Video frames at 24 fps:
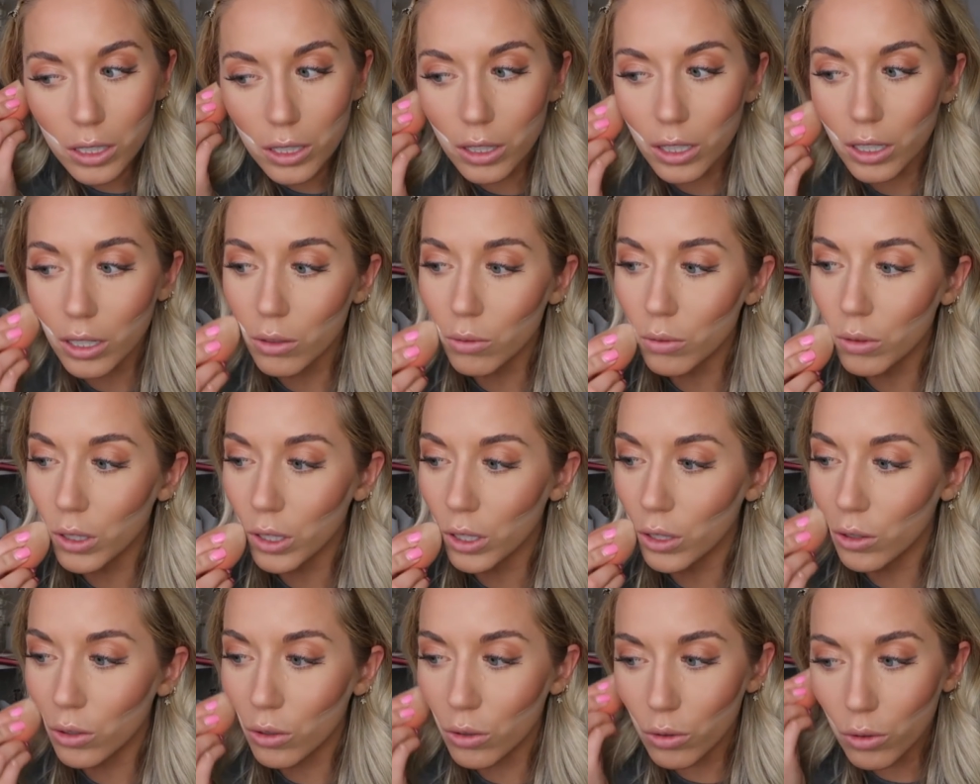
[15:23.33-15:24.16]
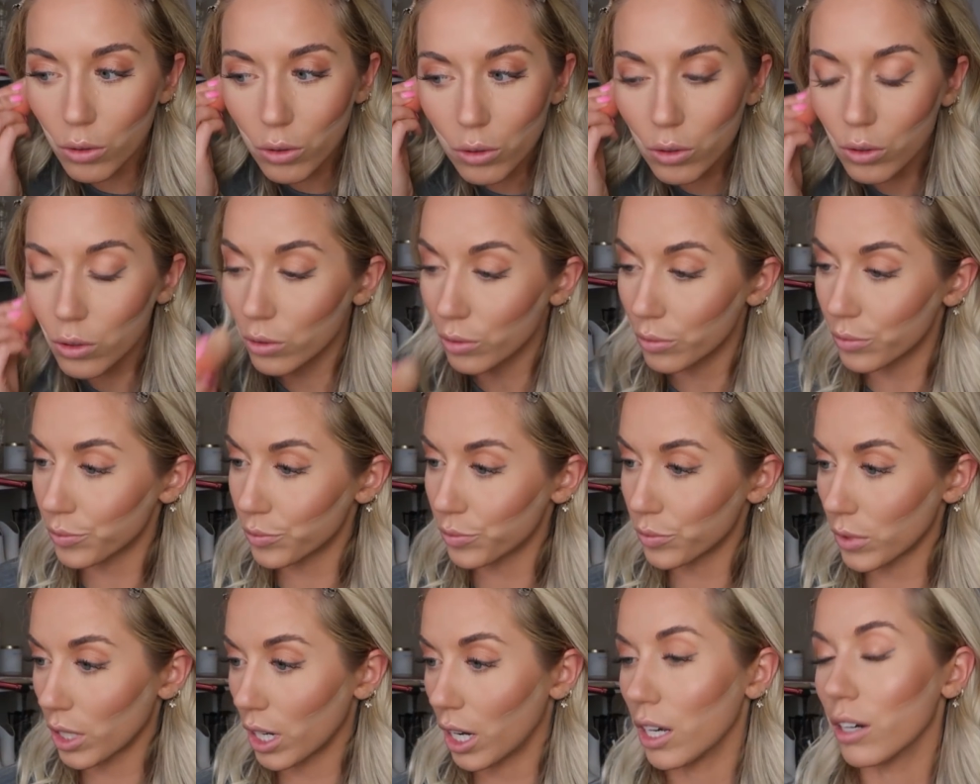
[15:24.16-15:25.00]
And then when you
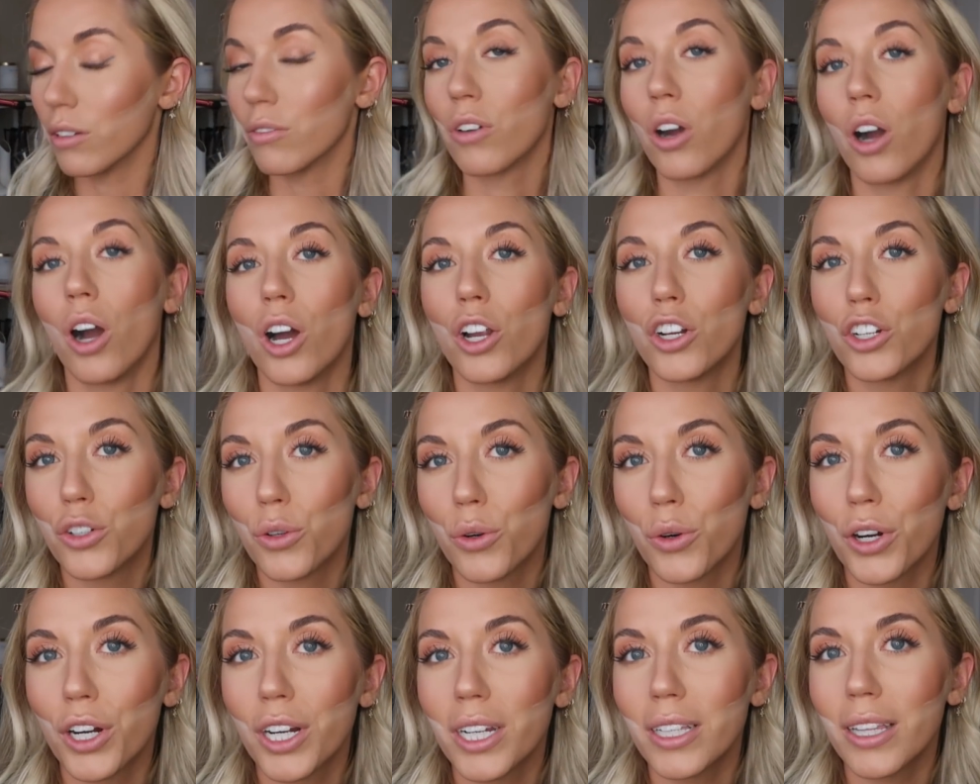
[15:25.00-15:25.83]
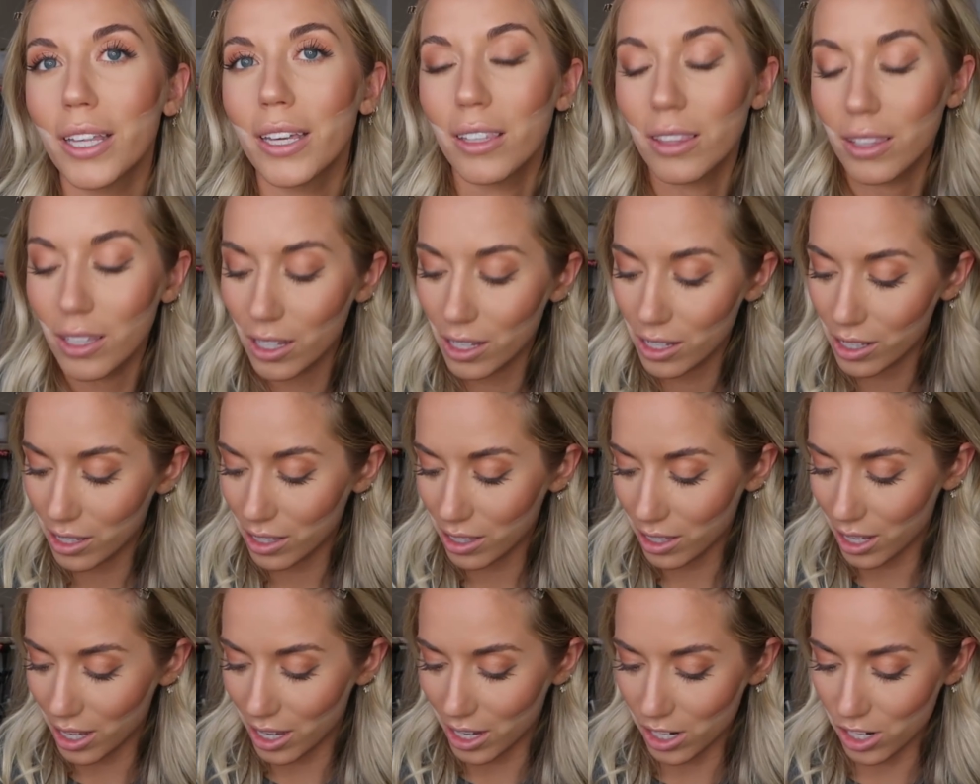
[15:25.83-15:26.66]
kind of contour it like
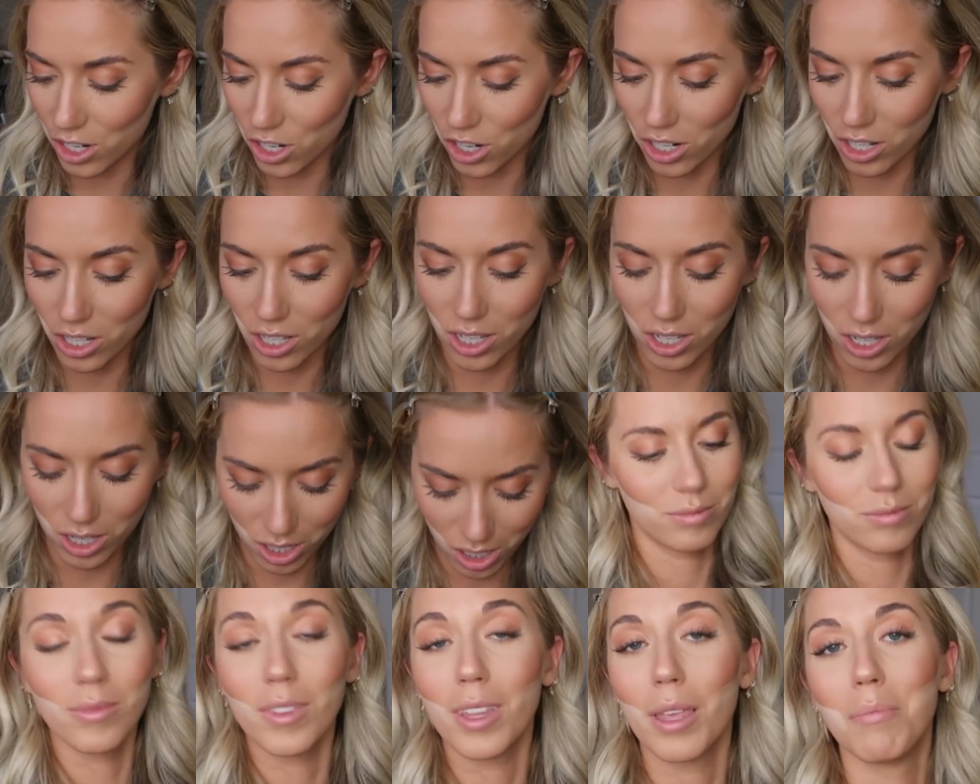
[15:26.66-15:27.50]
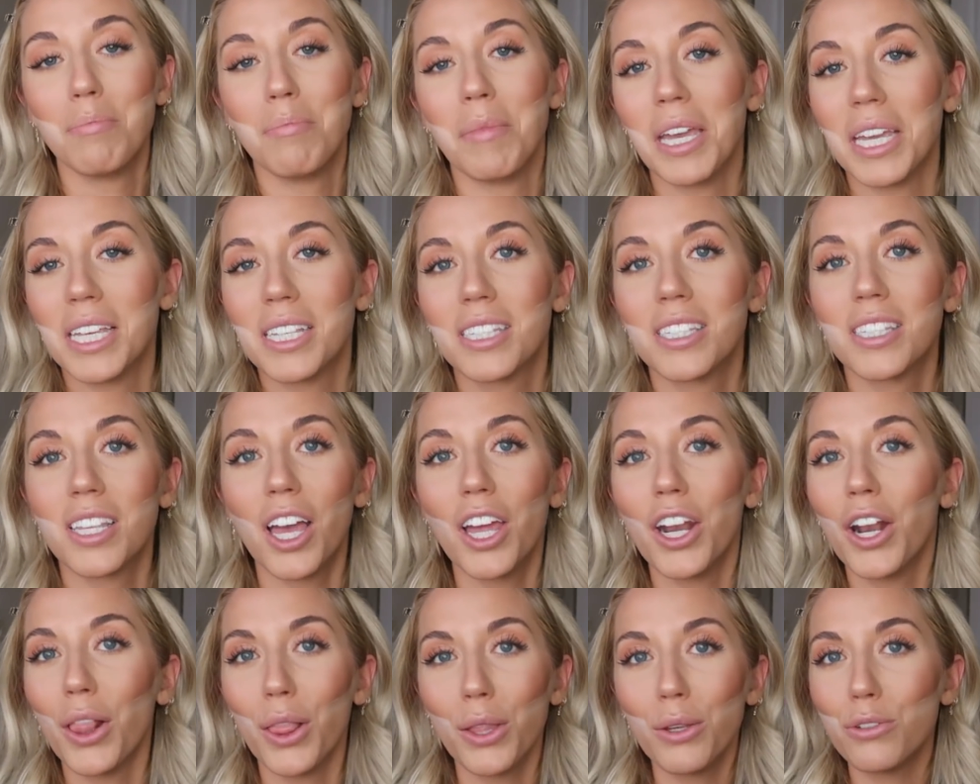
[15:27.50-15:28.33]
this, it just makes
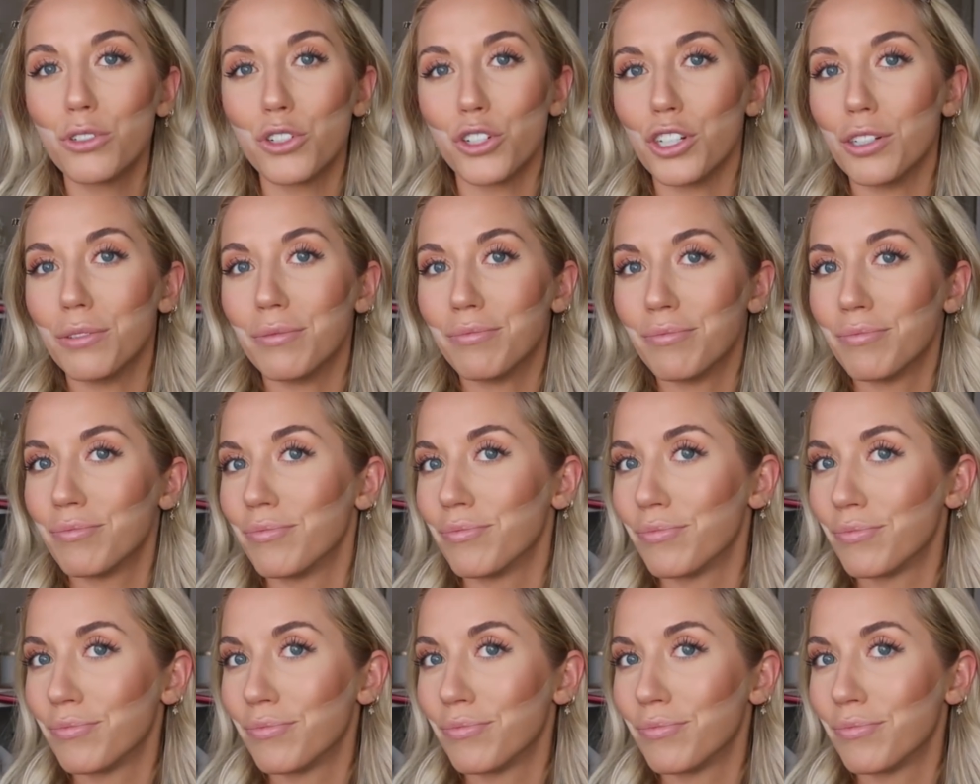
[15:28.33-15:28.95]
an illusion.